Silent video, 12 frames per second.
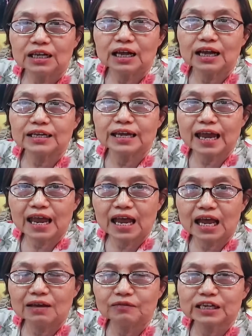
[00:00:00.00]
I
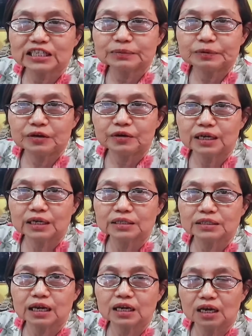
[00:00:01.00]
have experienced
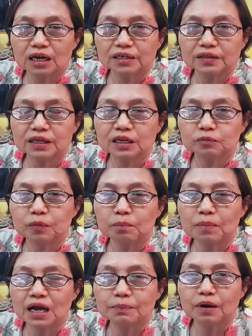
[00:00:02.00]
a lot of things
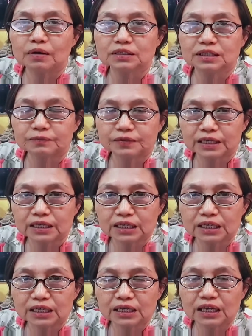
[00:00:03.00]
by positive
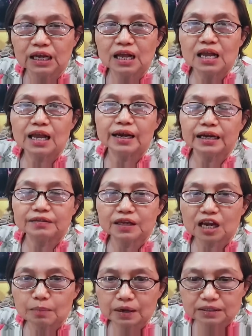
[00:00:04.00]
thinking, and I think
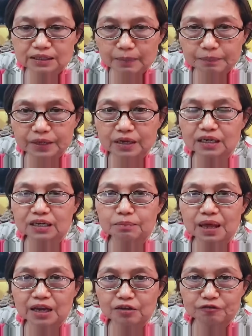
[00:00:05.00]
about something and it
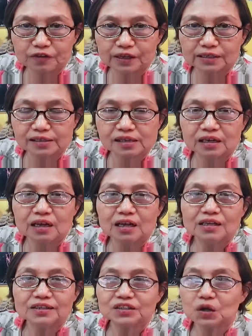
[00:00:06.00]
manifests.
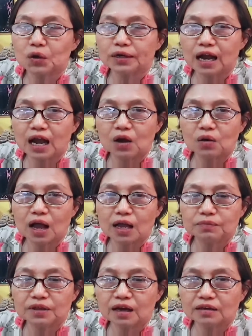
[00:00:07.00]
So now I'm
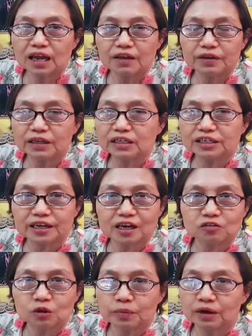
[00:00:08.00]
not having any
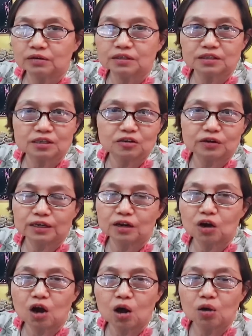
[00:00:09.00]
doubt about the secret at
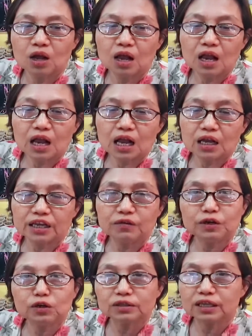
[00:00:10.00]
all. Uh,
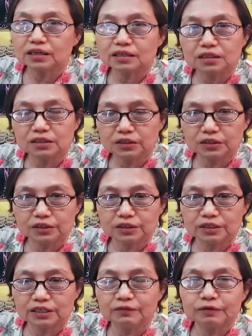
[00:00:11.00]
even though things doesn't look good,
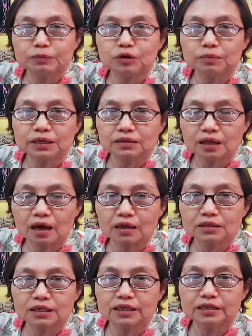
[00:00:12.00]
if I put my
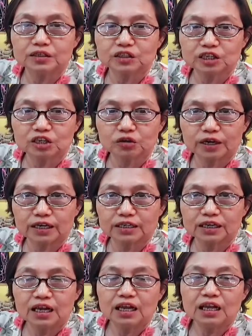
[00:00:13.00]
secret.
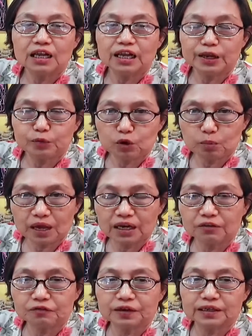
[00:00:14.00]
It
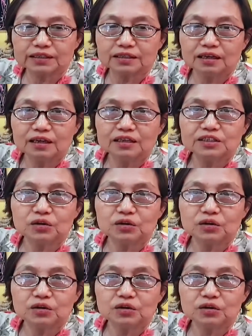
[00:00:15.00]
manifests. So